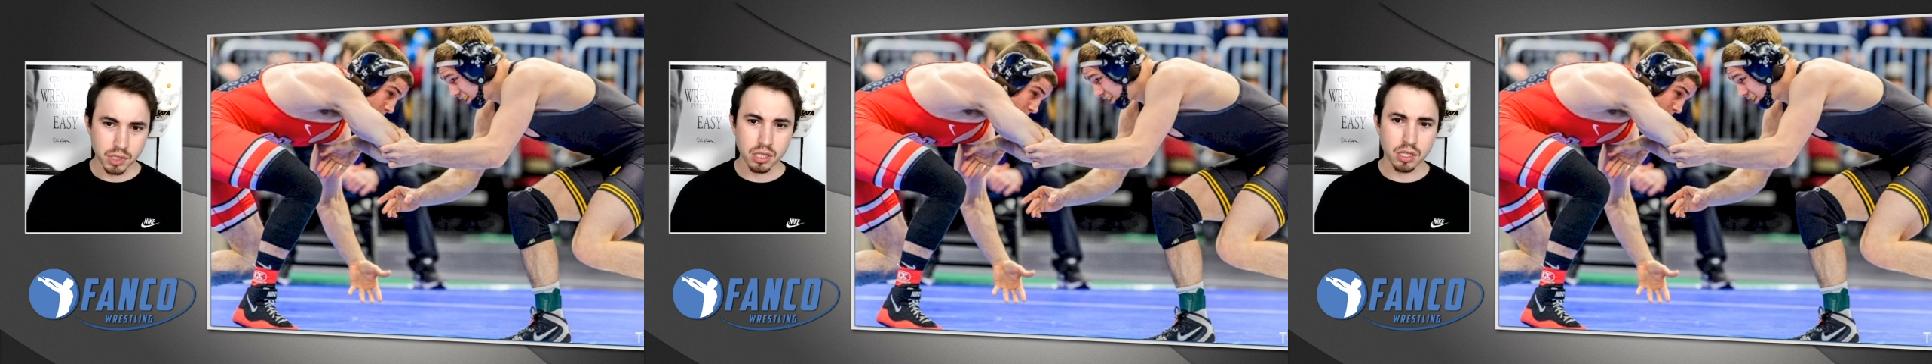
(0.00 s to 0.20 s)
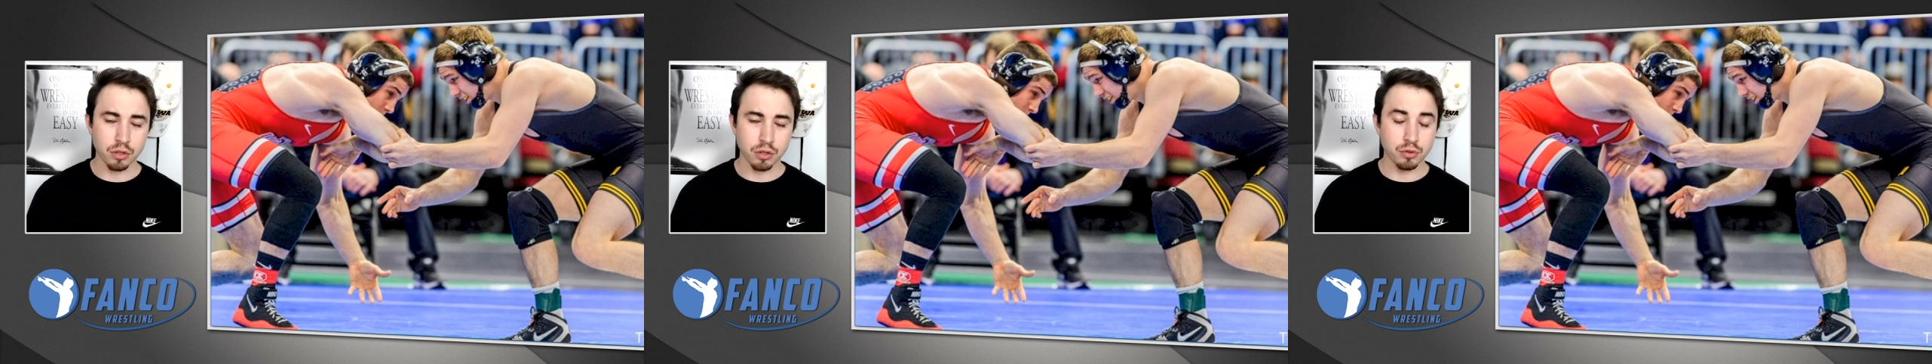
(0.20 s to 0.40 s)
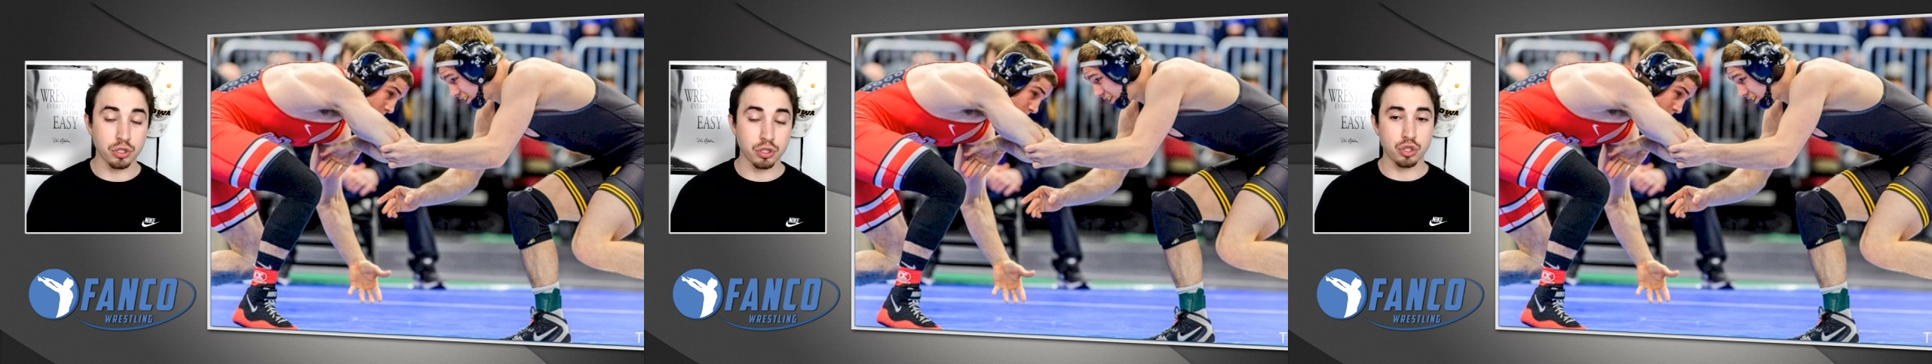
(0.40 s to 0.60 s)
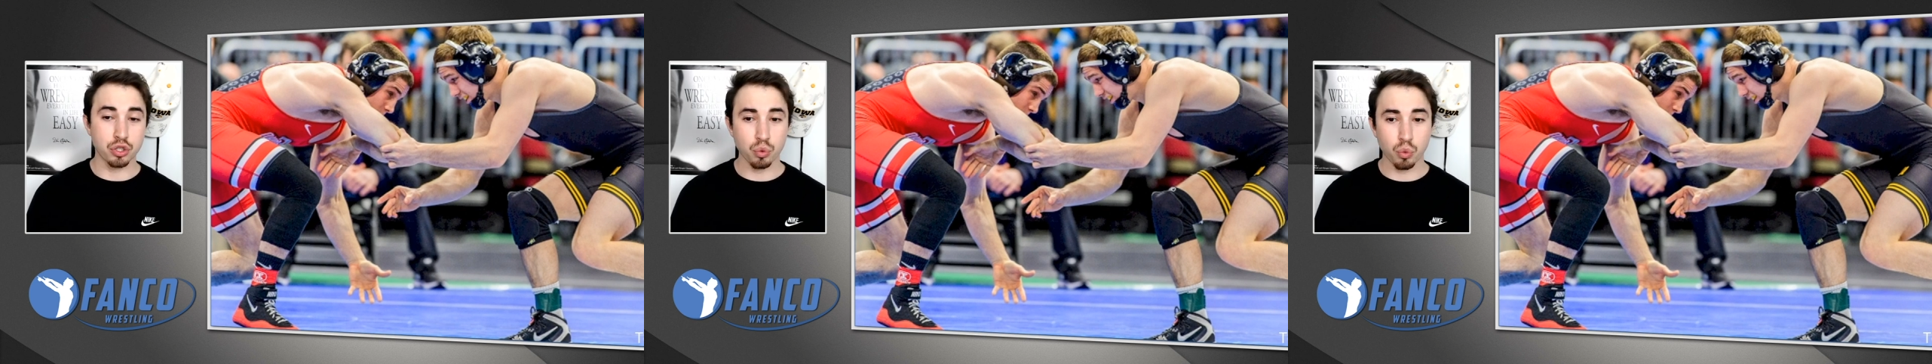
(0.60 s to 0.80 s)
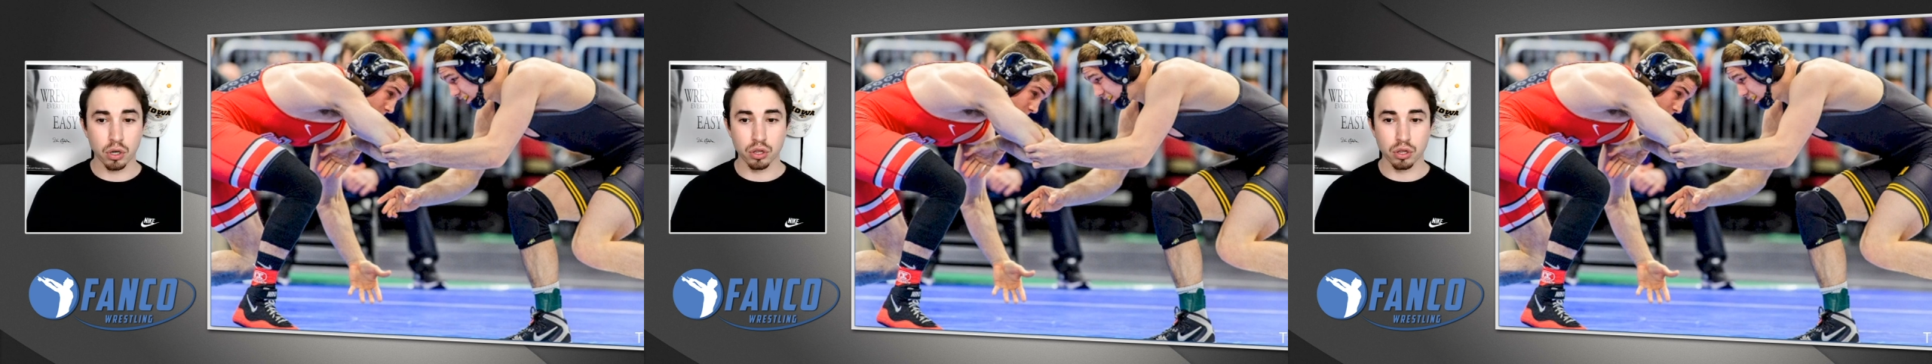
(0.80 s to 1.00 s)
it was a 2
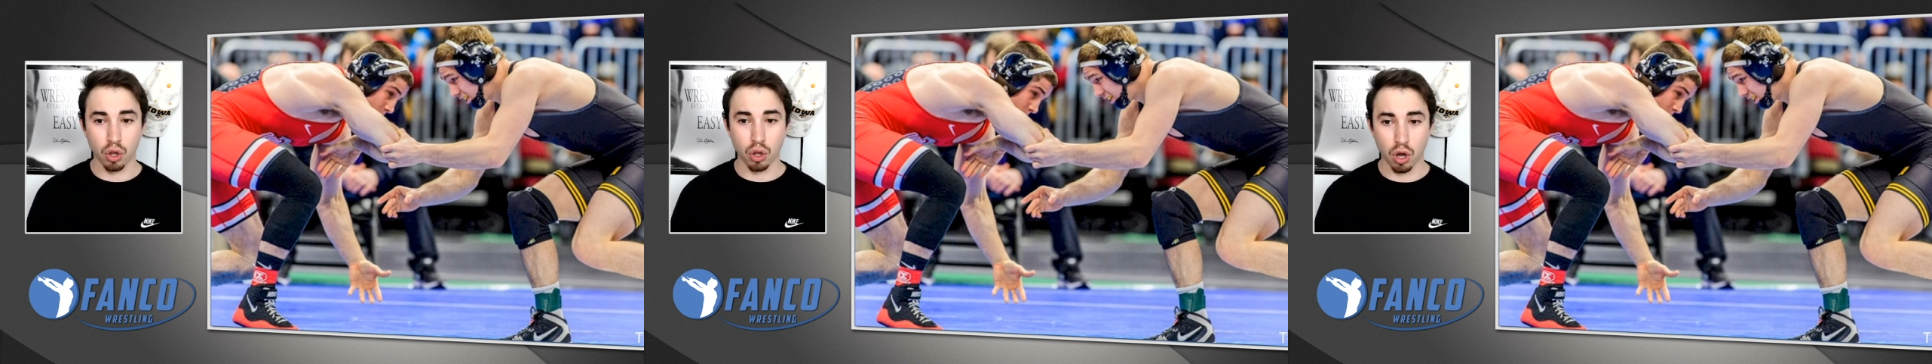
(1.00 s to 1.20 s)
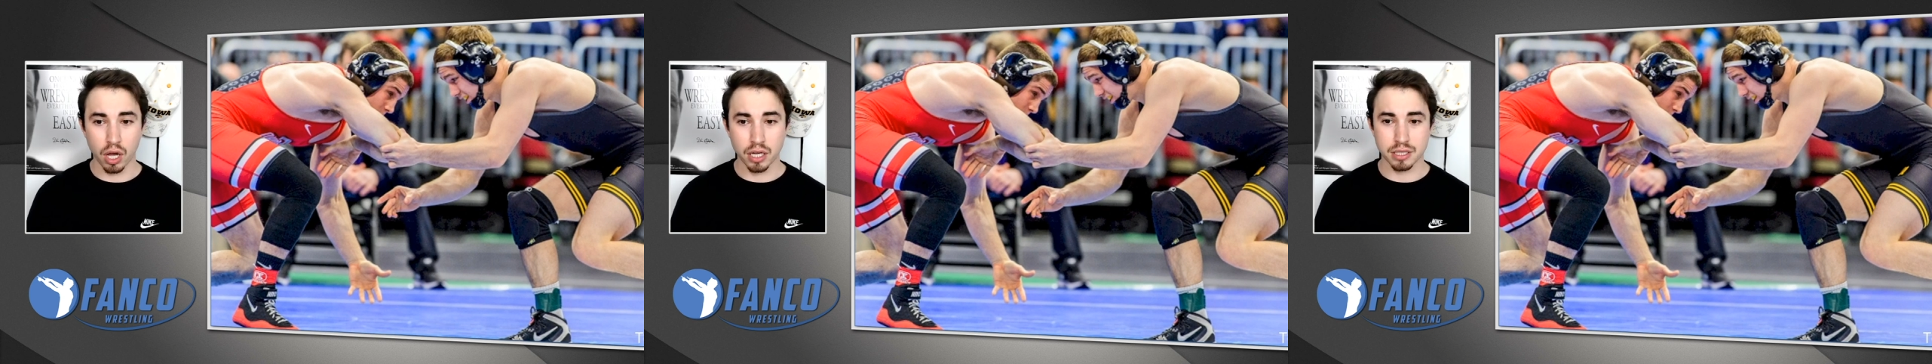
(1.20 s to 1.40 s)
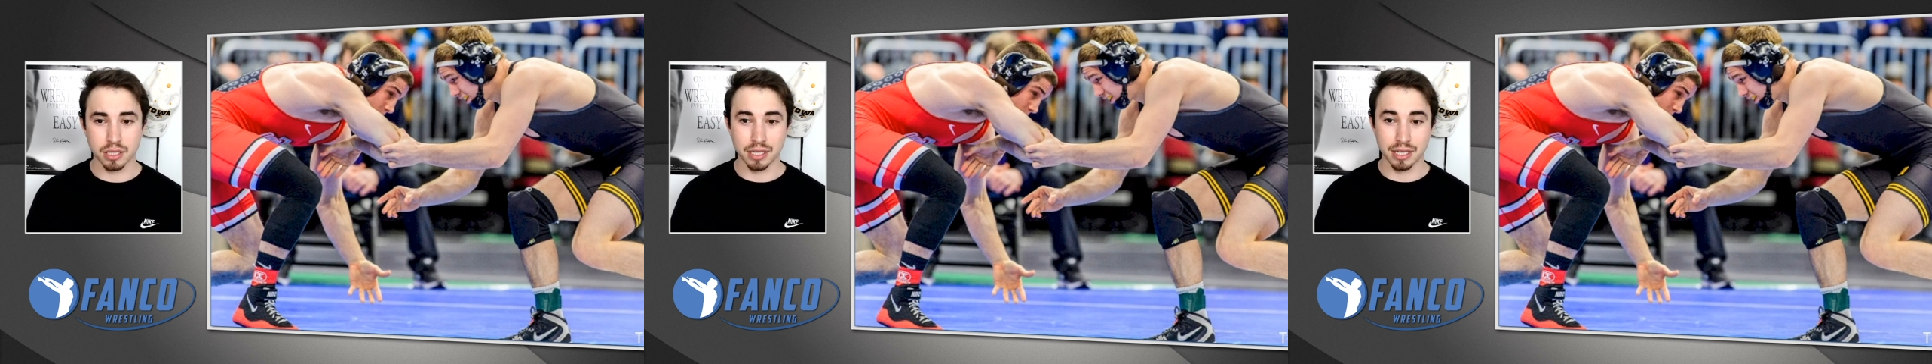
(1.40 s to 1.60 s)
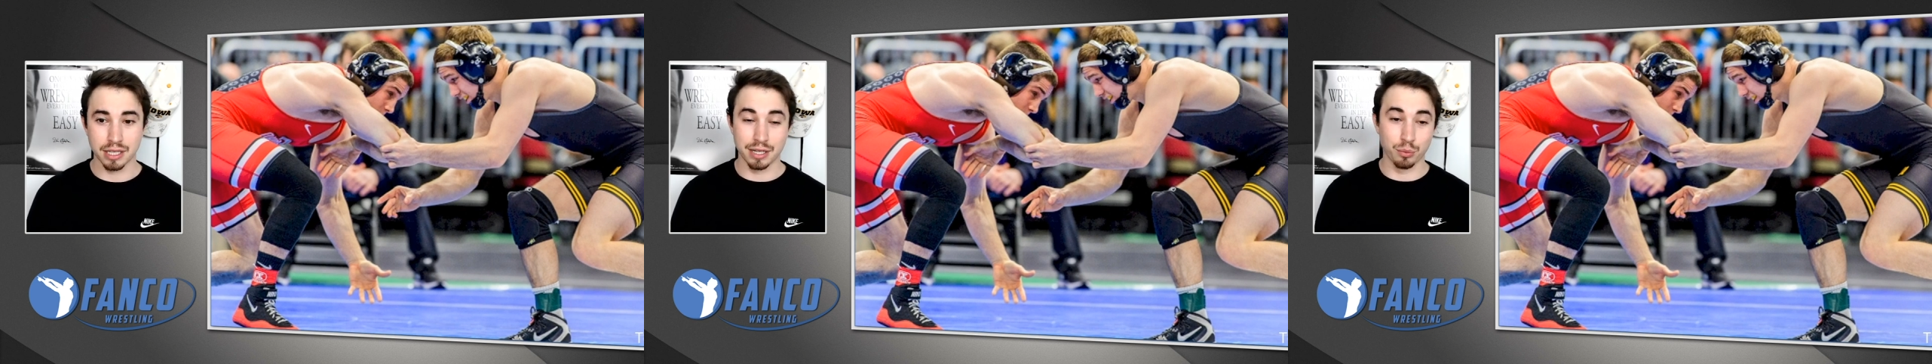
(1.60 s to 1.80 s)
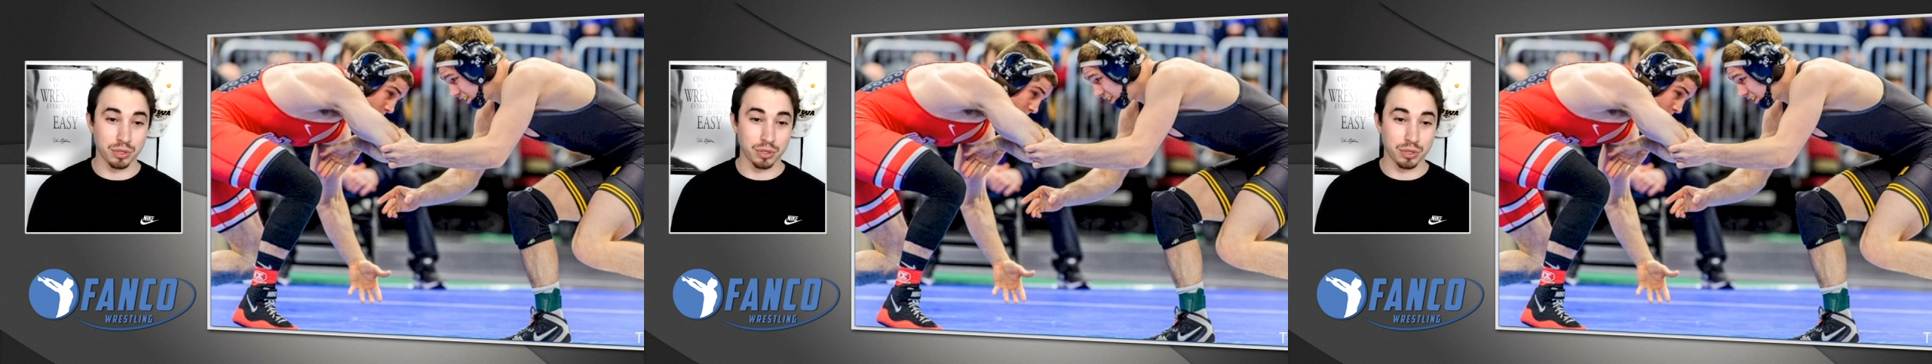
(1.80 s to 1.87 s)
1 loss, and